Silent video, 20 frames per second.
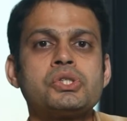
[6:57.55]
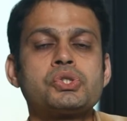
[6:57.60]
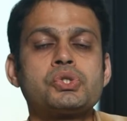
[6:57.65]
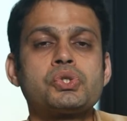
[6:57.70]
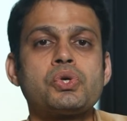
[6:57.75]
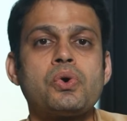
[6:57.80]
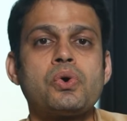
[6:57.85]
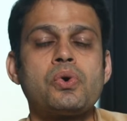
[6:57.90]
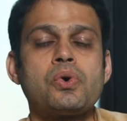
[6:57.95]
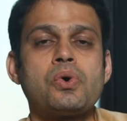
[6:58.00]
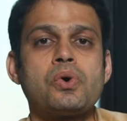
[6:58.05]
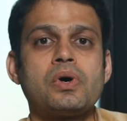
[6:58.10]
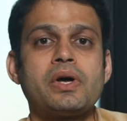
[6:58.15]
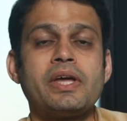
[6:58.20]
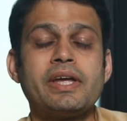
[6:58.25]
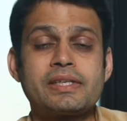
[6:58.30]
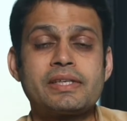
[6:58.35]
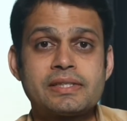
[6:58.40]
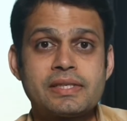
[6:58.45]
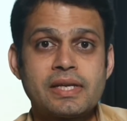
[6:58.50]
So,
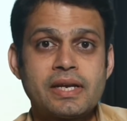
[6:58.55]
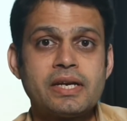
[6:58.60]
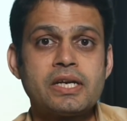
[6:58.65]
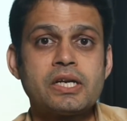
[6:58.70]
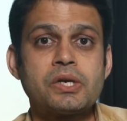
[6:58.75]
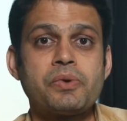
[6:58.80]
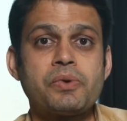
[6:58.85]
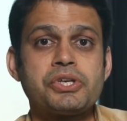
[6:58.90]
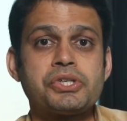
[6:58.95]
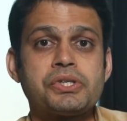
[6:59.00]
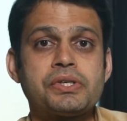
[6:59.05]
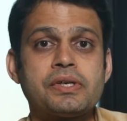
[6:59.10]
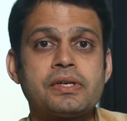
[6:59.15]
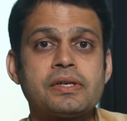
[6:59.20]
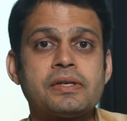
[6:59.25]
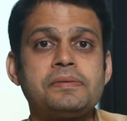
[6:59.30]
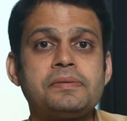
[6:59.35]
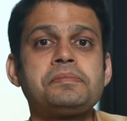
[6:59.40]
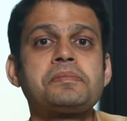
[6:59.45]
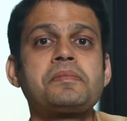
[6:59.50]
excellent question.
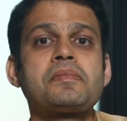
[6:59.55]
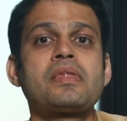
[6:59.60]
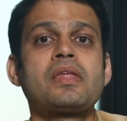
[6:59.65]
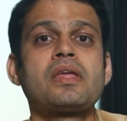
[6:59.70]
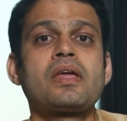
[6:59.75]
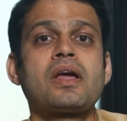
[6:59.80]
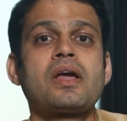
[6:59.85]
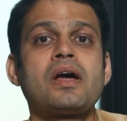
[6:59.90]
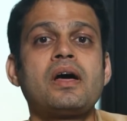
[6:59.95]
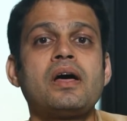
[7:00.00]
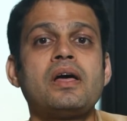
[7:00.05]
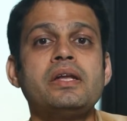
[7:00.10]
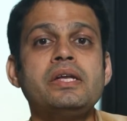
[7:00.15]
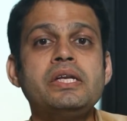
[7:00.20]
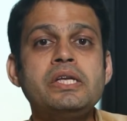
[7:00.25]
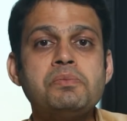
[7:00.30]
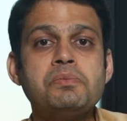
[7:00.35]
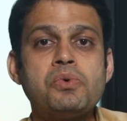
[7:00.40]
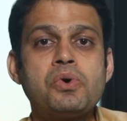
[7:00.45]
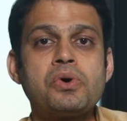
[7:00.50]

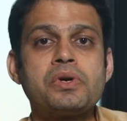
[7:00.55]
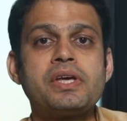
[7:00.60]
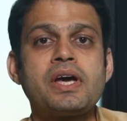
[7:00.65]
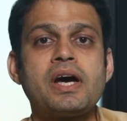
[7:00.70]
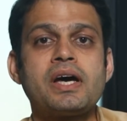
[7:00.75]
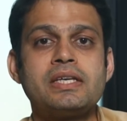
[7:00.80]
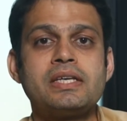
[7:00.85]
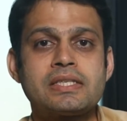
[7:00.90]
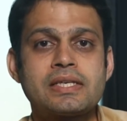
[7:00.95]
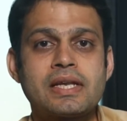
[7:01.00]
Pneumonia is